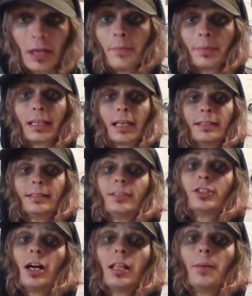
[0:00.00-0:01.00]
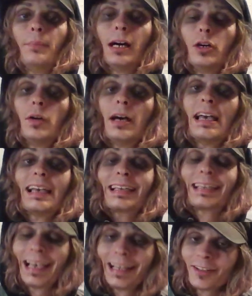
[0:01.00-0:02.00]
Because it's all about
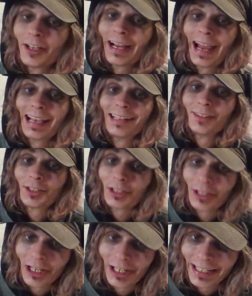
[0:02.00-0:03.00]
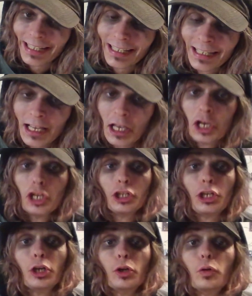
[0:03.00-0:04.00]
getting your hands dirty
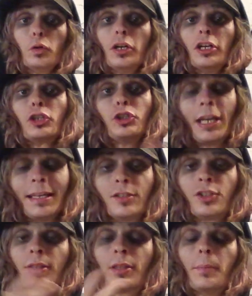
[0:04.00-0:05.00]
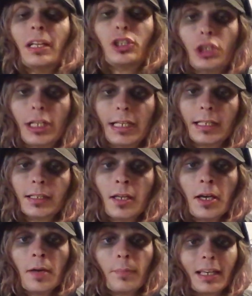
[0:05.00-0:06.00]
to change the machine,
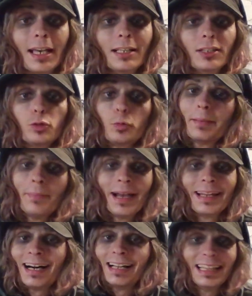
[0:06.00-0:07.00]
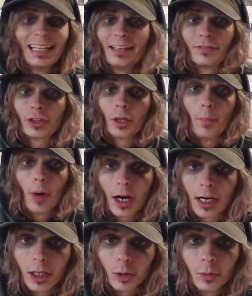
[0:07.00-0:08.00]
because we might not live
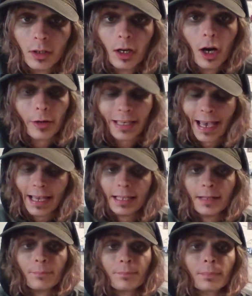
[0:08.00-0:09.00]
tomorrow, okay?